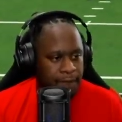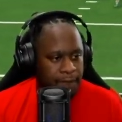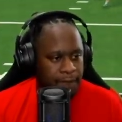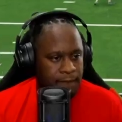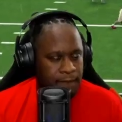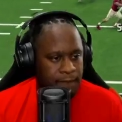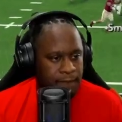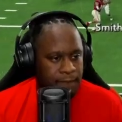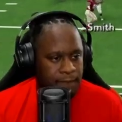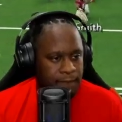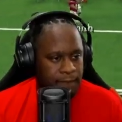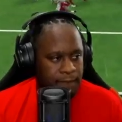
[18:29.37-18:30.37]

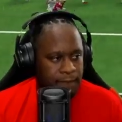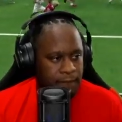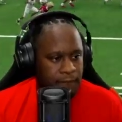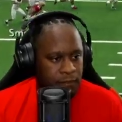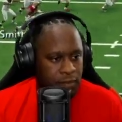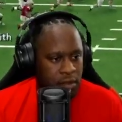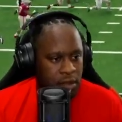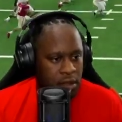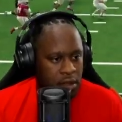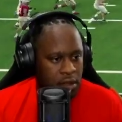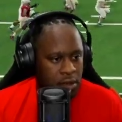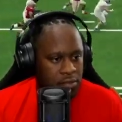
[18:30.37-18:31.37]
[no speech]